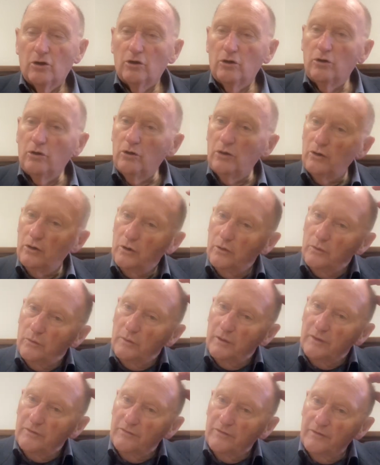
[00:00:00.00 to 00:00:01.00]
who
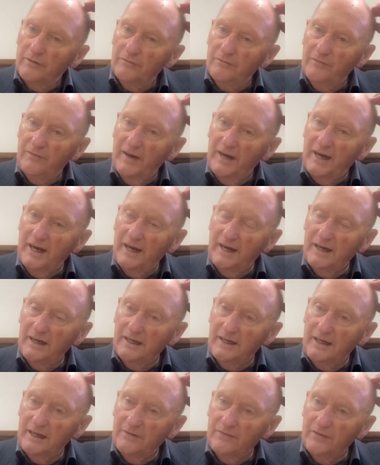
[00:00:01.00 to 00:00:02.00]
were from very
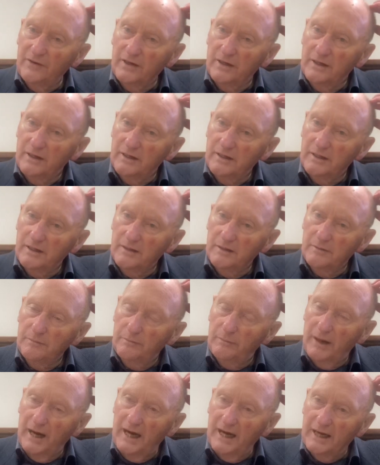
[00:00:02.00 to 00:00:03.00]
different
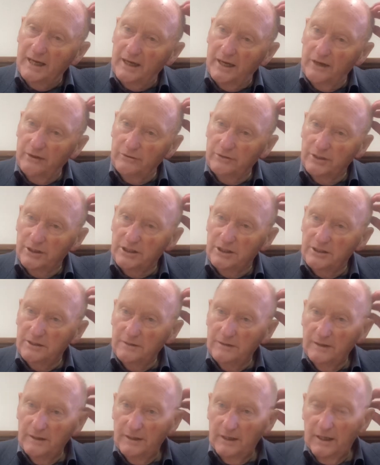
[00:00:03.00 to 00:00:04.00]
backgrounds.
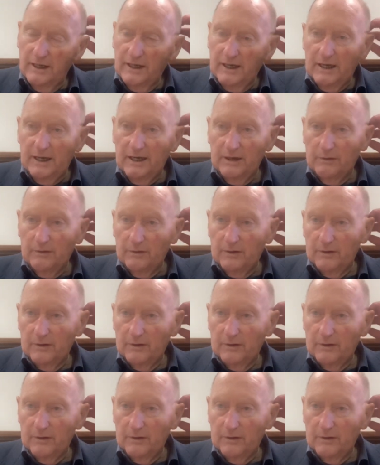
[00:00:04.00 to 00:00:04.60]
It